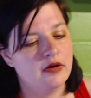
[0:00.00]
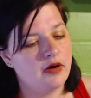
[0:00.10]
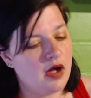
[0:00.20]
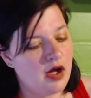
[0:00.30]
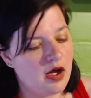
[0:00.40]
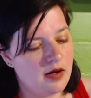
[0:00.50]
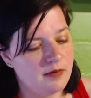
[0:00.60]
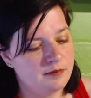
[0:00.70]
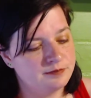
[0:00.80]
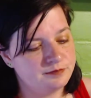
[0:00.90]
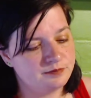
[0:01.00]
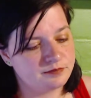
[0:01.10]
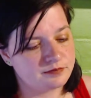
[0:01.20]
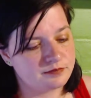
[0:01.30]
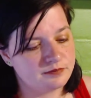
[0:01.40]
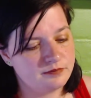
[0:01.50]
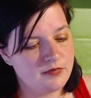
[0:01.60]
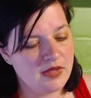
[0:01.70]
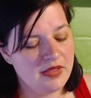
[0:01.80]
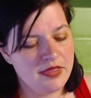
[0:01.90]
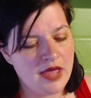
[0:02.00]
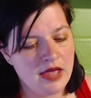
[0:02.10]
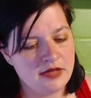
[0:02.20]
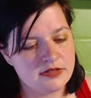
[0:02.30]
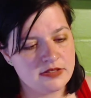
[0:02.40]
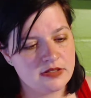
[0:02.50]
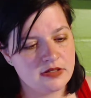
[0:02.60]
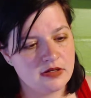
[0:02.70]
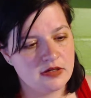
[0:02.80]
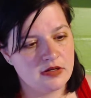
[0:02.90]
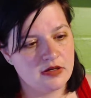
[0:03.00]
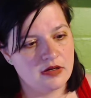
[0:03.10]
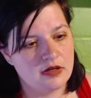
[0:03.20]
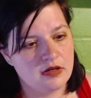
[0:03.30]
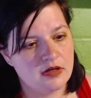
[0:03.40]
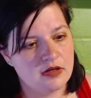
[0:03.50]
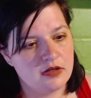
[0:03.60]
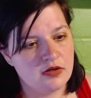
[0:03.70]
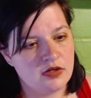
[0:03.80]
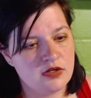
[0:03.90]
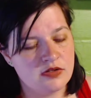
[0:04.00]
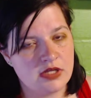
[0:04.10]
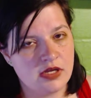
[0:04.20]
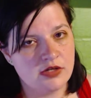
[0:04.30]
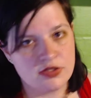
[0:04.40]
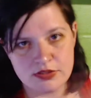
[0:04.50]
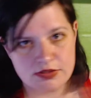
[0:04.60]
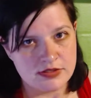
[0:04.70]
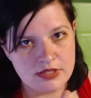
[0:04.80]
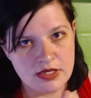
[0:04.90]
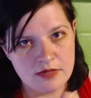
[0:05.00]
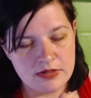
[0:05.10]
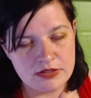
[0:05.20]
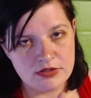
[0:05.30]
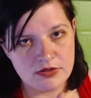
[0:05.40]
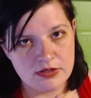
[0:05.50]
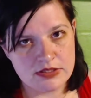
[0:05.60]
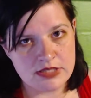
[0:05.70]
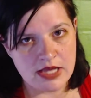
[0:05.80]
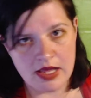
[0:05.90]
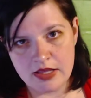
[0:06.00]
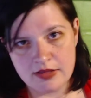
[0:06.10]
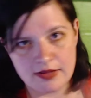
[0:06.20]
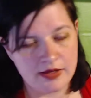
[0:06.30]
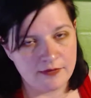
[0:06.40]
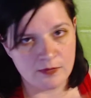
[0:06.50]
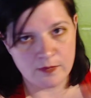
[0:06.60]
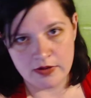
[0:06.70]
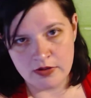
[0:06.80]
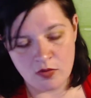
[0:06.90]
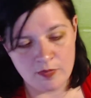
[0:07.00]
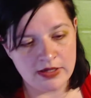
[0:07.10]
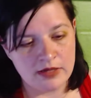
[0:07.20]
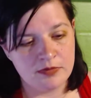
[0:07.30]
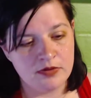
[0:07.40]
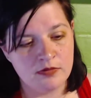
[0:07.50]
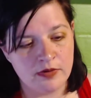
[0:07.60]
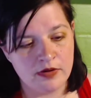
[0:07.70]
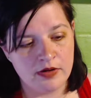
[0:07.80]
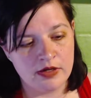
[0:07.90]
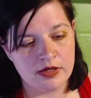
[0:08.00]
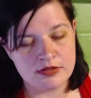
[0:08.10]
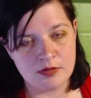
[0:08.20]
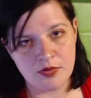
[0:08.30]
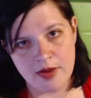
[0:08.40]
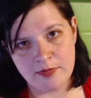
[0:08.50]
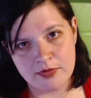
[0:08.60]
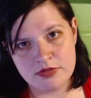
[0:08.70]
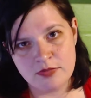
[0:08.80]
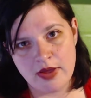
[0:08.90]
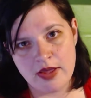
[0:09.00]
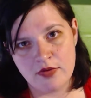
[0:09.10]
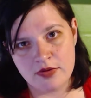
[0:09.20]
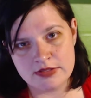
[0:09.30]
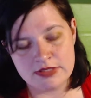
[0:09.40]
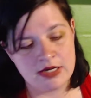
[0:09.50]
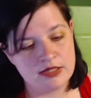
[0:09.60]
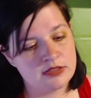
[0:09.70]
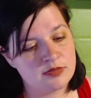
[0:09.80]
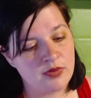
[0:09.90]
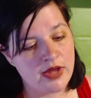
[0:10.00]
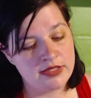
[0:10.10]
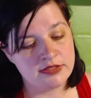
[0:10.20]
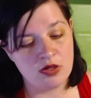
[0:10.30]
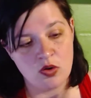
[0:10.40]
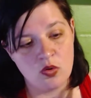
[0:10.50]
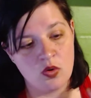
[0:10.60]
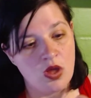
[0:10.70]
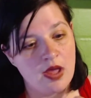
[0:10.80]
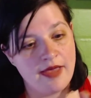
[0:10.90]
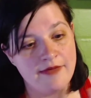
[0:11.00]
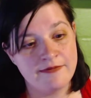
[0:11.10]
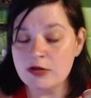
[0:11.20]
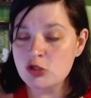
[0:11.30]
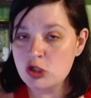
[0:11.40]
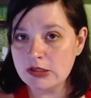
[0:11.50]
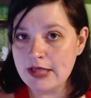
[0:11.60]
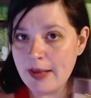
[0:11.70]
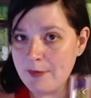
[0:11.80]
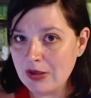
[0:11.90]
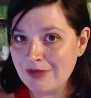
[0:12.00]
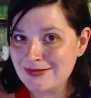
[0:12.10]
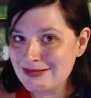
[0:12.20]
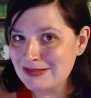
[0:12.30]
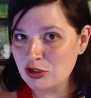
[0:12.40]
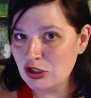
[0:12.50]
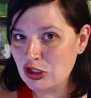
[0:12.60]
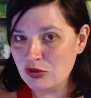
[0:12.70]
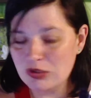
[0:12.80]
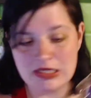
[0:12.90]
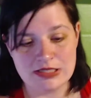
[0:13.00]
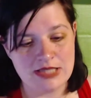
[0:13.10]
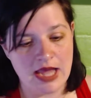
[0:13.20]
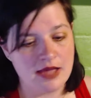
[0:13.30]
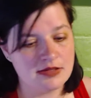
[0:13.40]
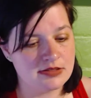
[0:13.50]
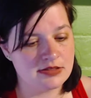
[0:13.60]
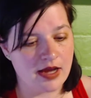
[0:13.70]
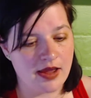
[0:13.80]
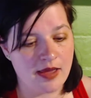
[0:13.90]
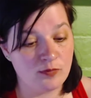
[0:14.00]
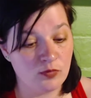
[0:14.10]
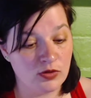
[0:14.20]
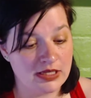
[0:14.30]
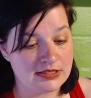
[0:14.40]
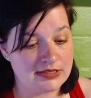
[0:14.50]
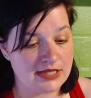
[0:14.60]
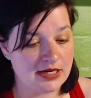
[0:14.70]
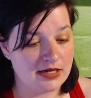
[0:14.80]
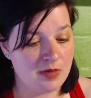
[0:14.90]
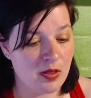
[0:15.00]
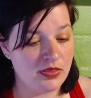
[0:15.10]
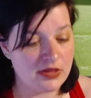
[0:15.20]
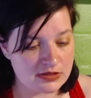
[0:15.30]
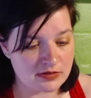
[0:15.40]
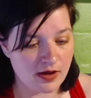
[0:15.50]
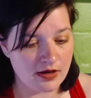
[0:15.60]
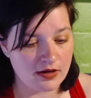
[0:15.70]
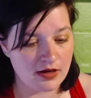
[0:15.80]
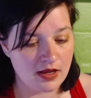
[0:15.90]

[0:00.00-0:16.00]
That you can use it just as a skin mist during the day. Like if you're wearing no makeup, you can wear it as a primer spray or a setting spray. So eventually, I'm going to give this little cutie a test. I am really excited about this one